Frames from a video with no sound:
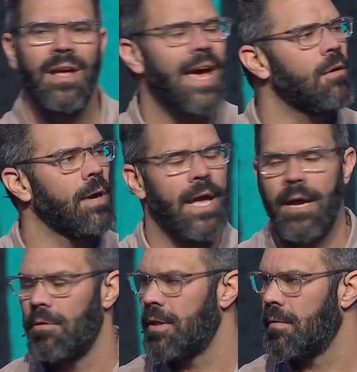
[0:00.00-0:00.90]
I don't want to
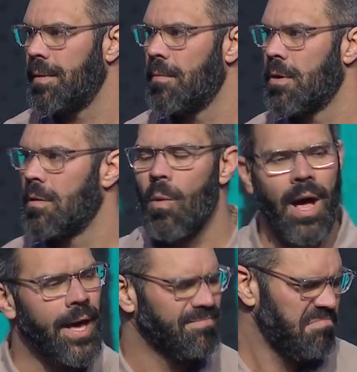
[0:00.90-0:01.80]
hang with him anymore.
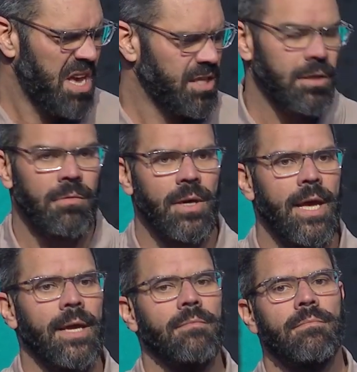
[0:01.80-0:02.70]
Why? I just don't want
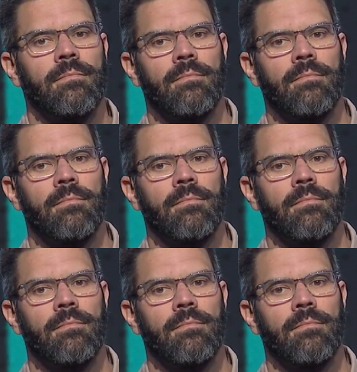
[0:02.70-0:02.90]
to hang.